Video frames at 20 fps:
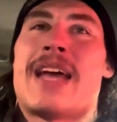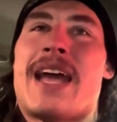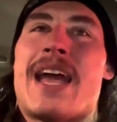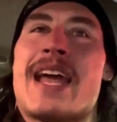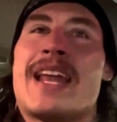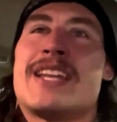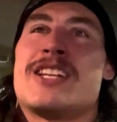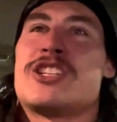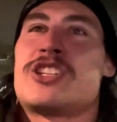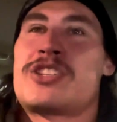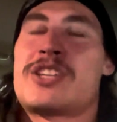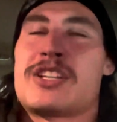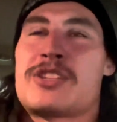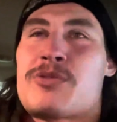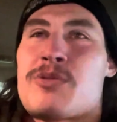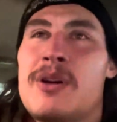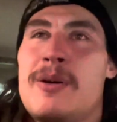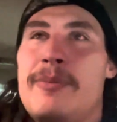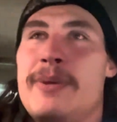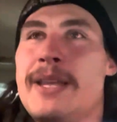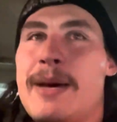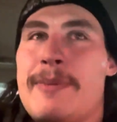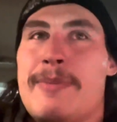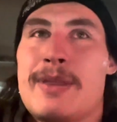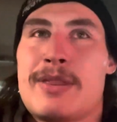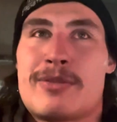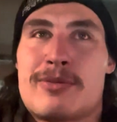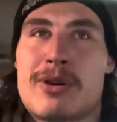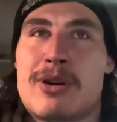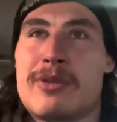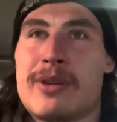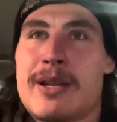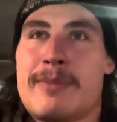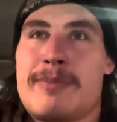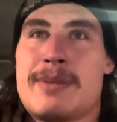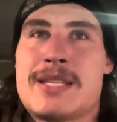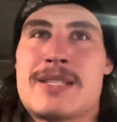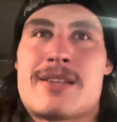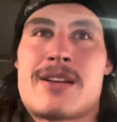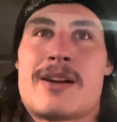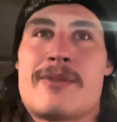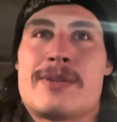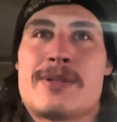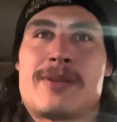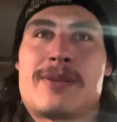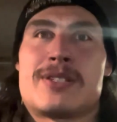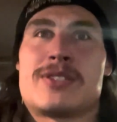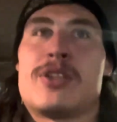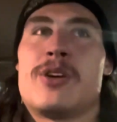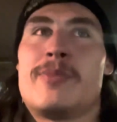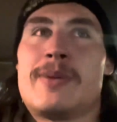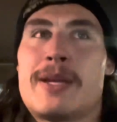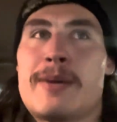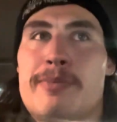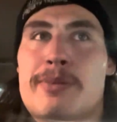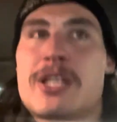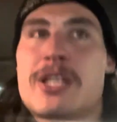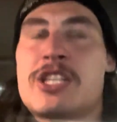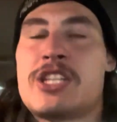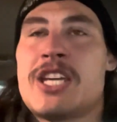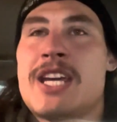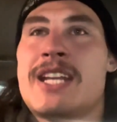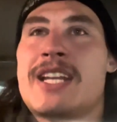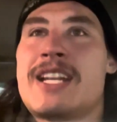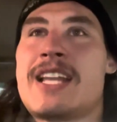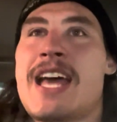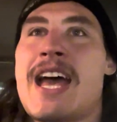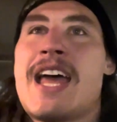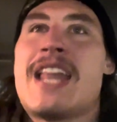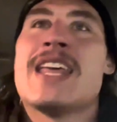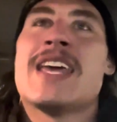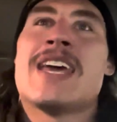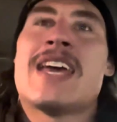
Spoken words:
and it just gets crumpled up and thrown in a piece of garbage because nobody appreciated that.